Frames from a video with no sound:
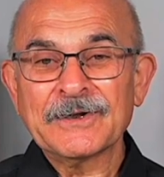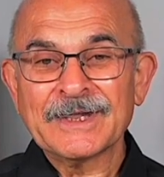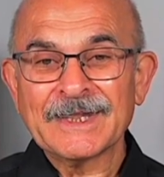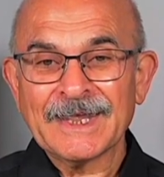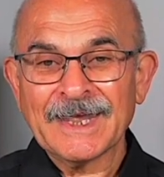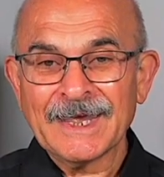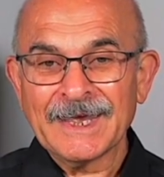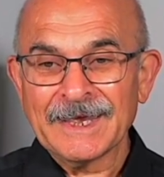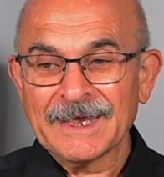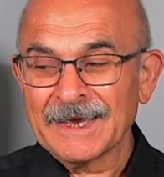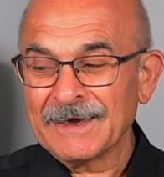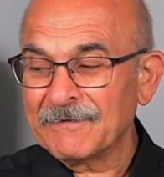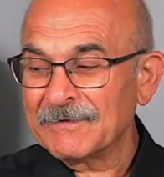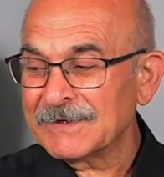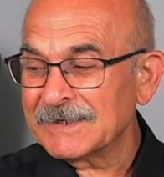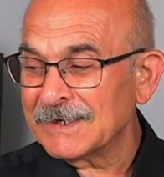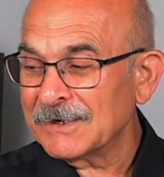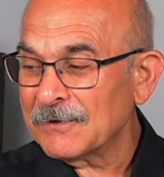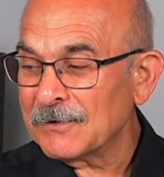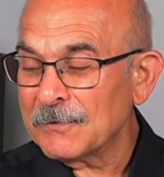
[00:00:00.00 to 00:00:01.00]
day, every
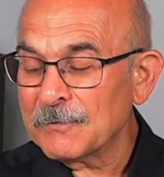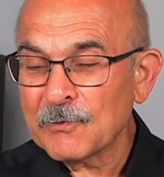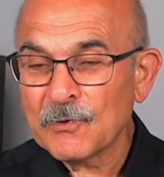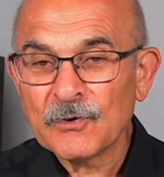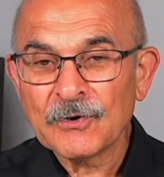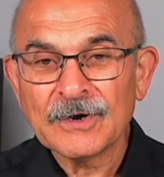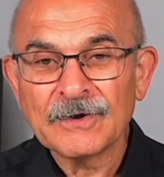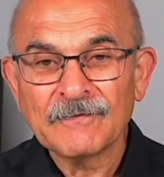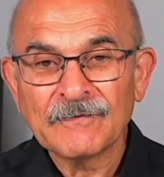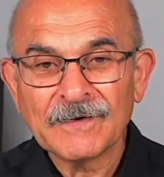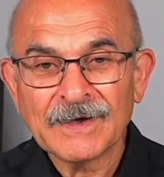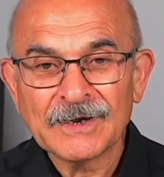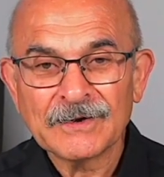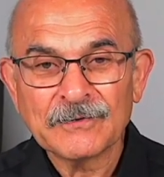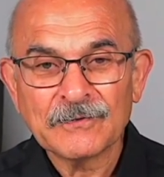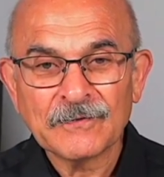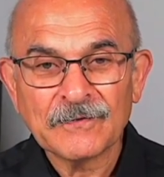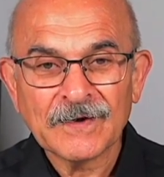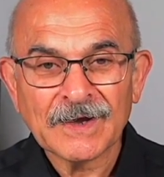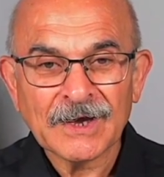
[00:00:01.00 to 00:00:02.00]
single morning when
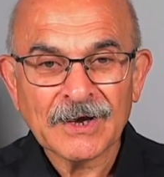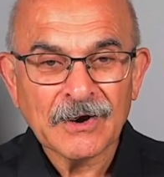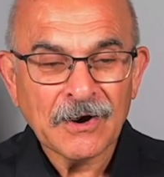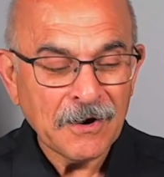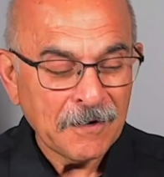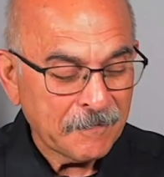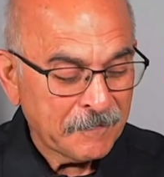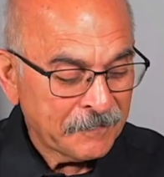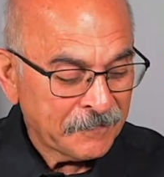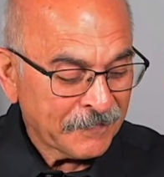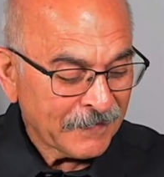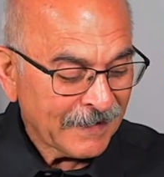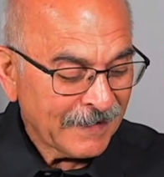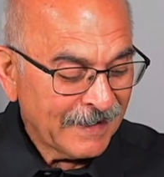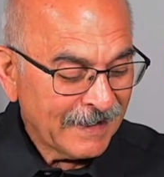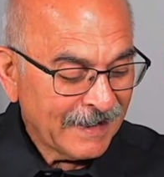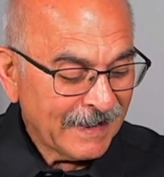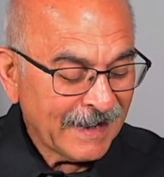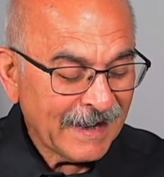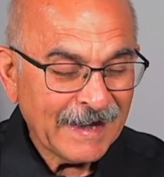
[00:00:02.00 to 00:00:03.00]
you wake up,
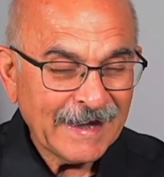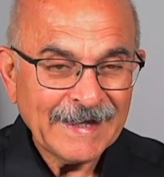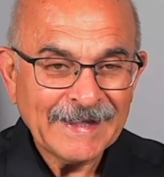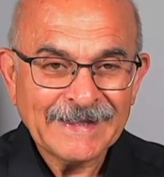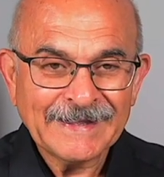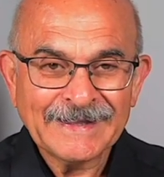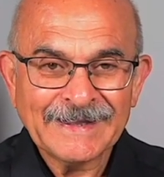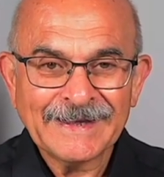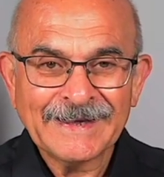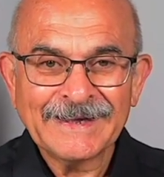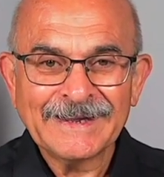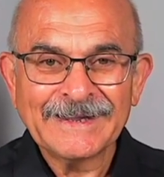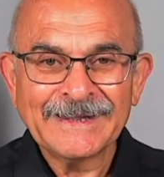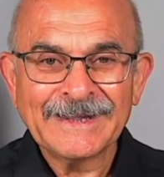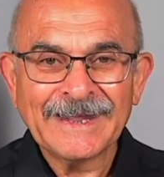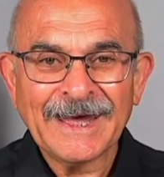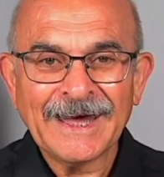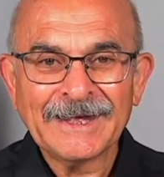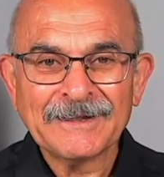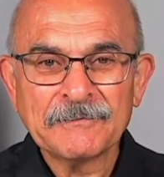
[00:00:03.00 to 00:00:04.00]
and then
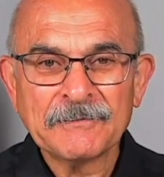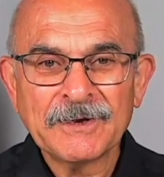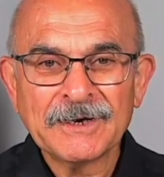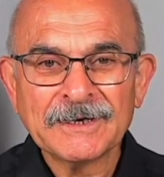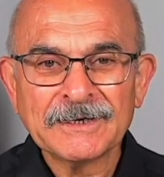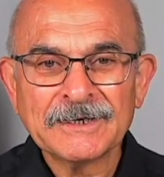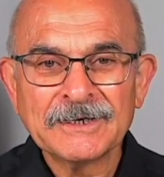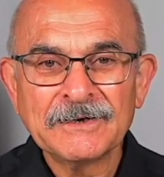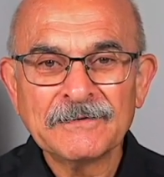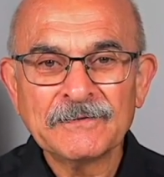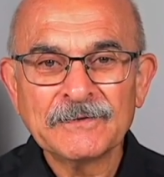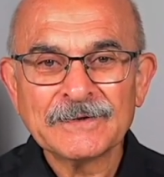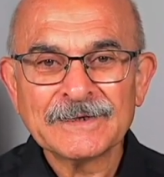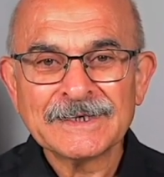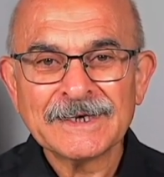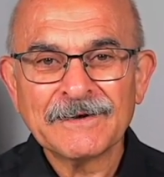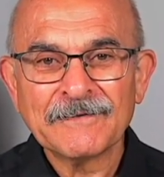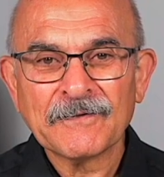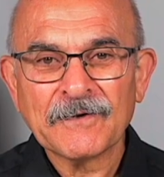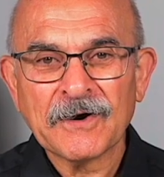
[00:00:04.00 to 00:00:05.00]
that makes give you
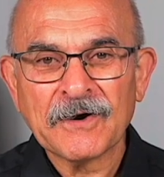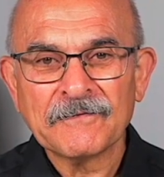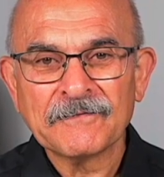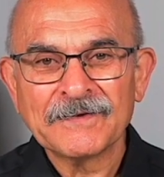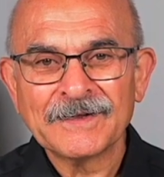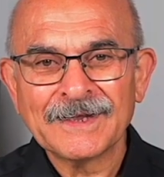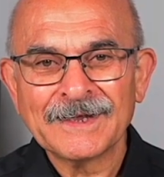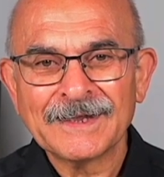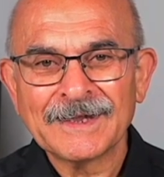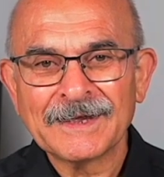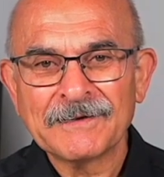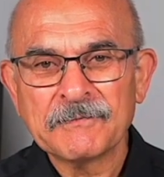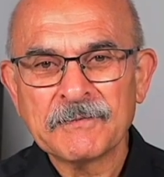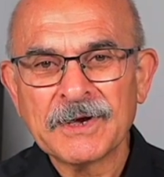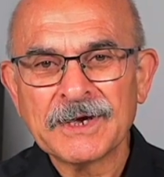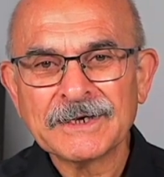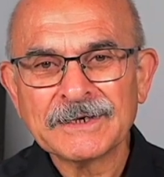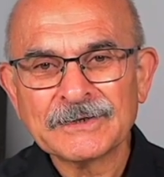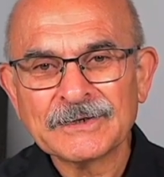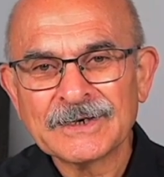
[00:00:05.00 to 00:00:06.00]
self-confidence and
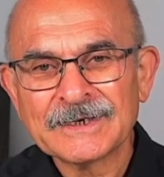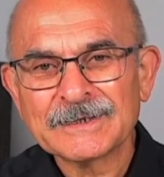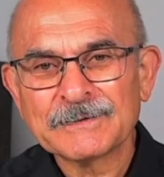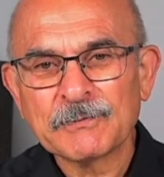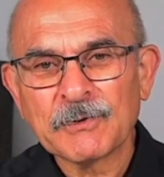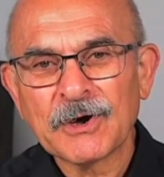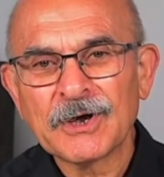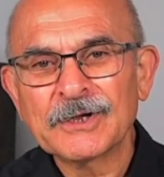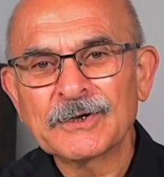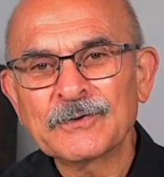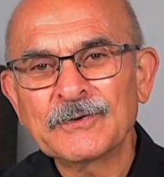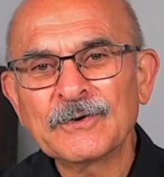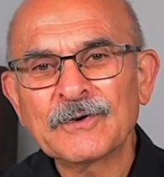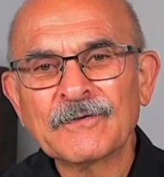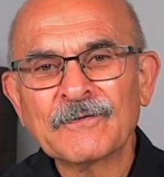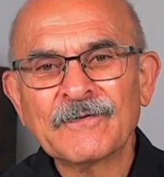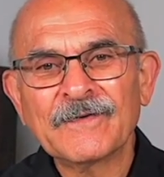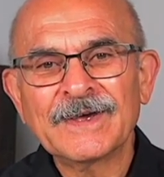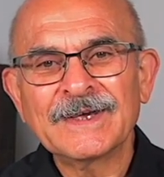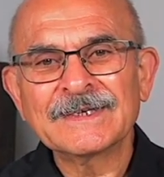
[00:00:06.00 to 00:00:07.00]
makes you smile to your
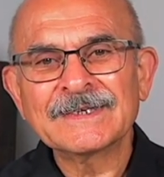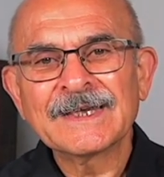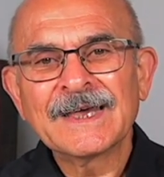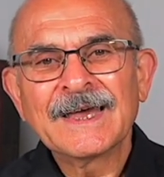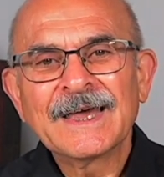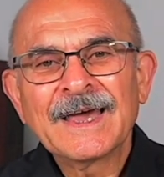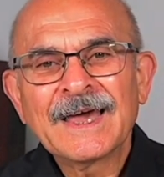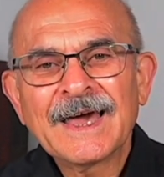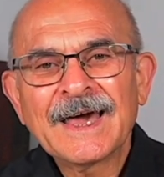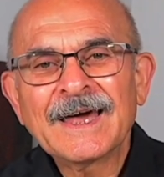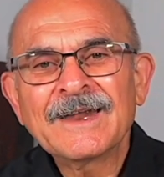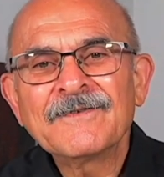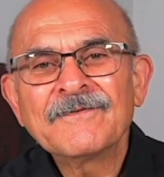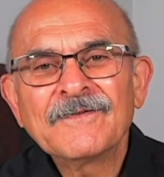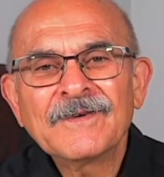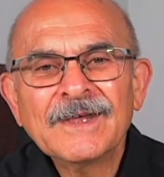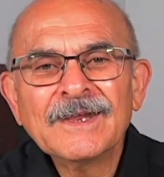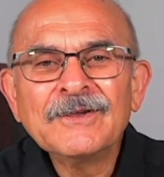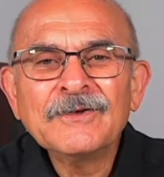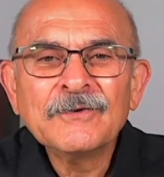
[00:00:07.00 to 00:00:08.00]
face. And
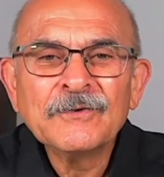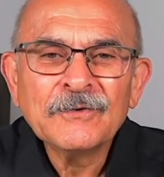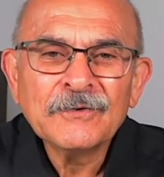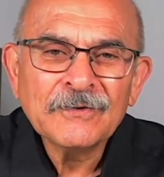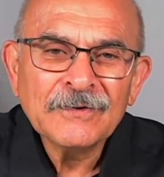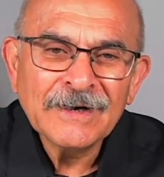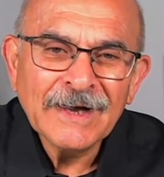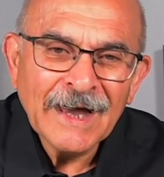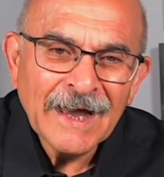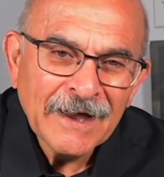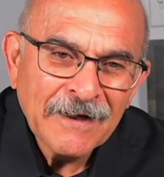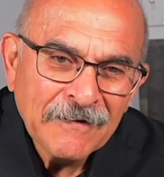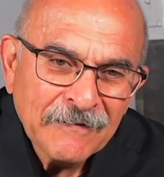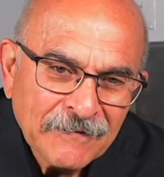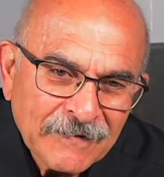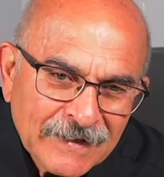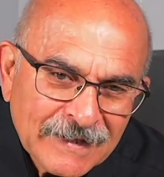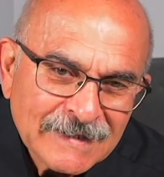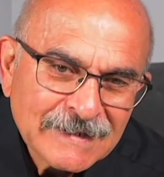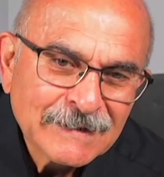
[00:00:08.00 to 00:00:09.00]
when you
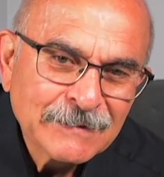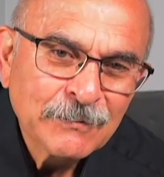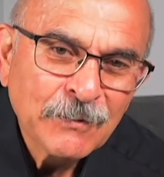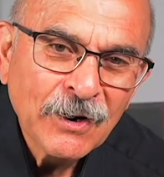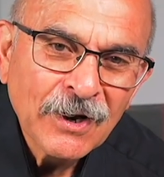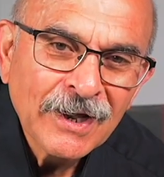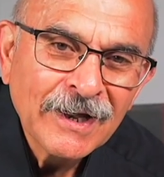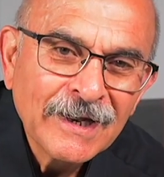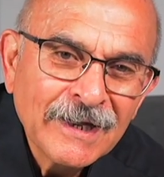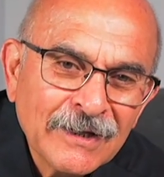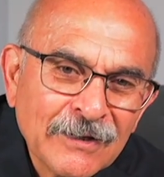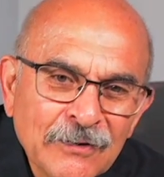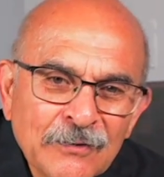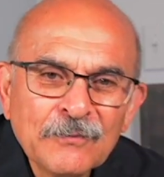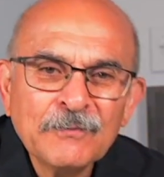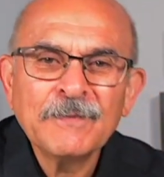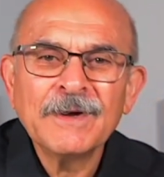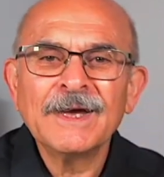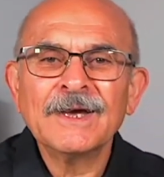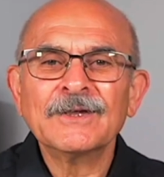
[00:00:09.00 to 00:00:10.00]
have a smiling, you
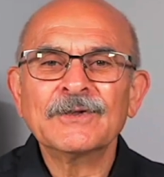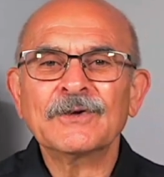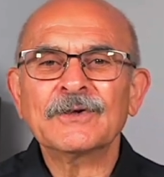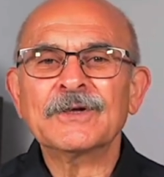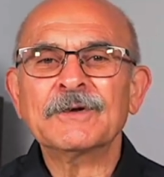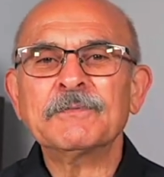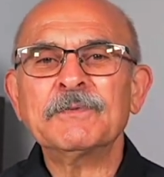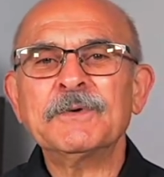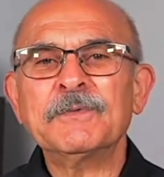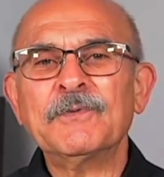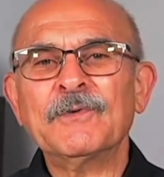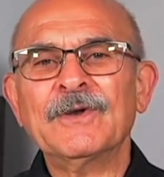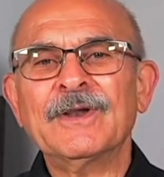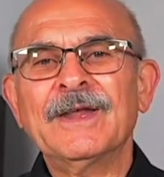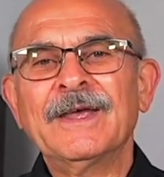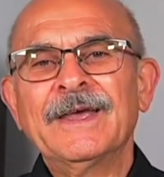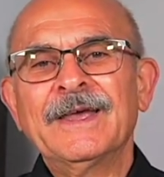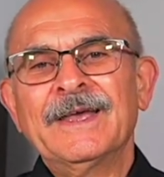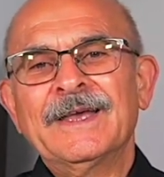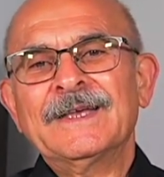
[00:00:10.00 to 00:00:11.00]
make the other people
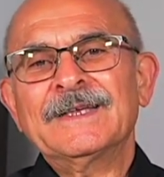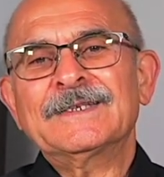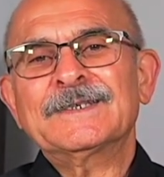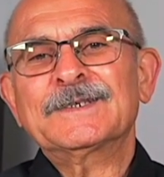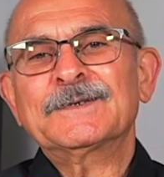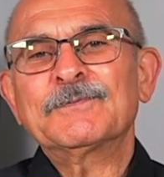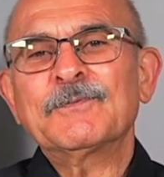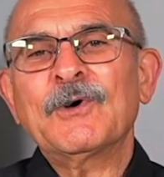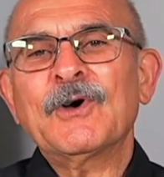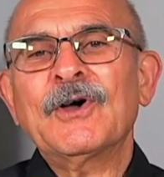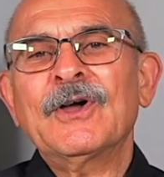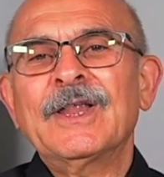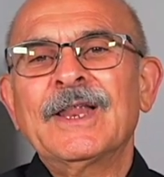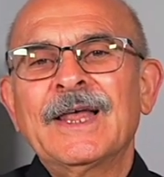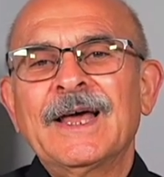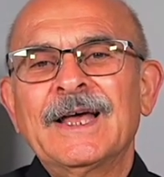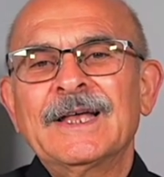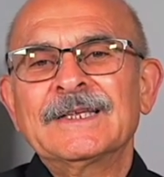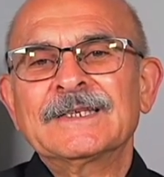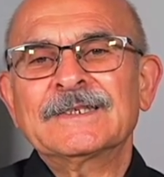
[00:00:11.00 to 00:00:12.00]
a smile
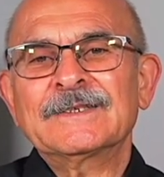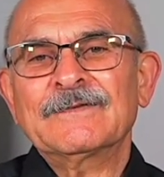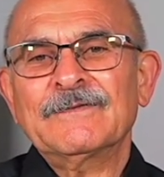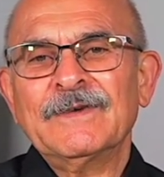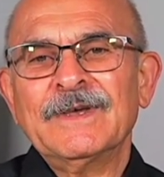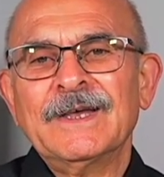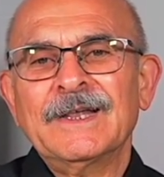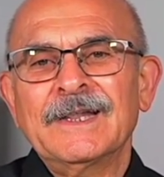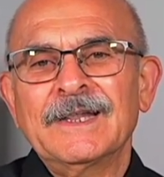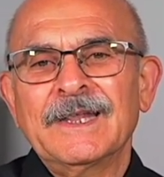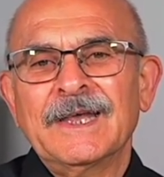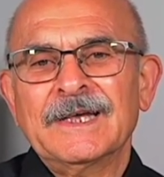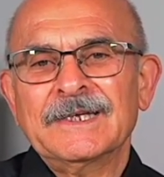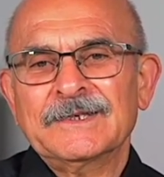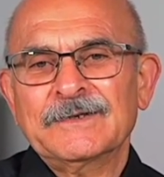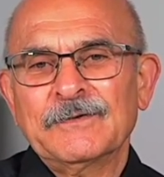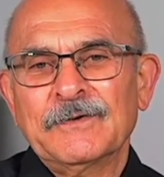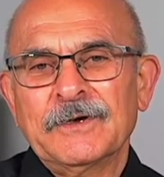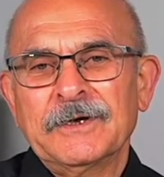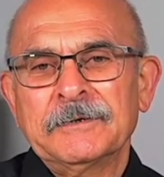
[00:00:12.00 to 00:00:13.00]
as well.
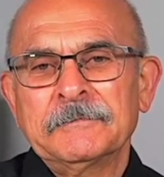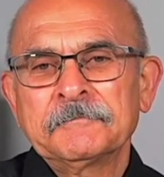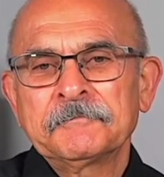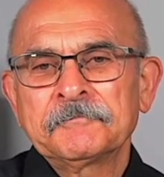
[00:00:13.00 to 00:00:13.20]
That's why